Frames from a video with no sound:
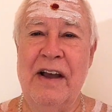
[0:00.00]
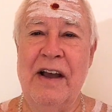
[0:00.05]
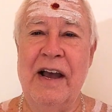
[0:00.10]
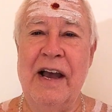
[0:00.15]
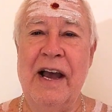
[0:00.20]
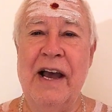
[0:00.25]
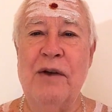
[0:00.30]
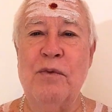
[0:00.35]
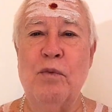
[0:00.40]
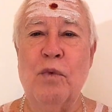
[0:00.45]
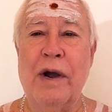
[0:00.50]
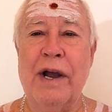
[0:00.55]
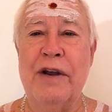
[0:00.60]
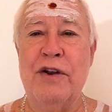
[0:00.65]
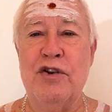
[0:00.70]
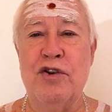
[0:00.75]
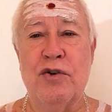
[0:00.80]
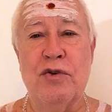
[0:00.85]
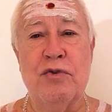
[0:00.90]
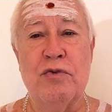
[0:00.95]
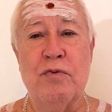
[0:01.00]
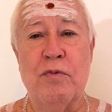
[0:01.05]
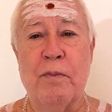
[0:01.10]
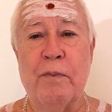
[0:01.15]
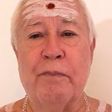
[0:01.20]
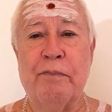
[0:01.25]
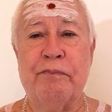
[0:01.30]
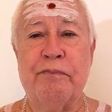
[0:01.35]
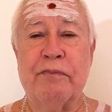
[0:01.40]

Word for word: And when you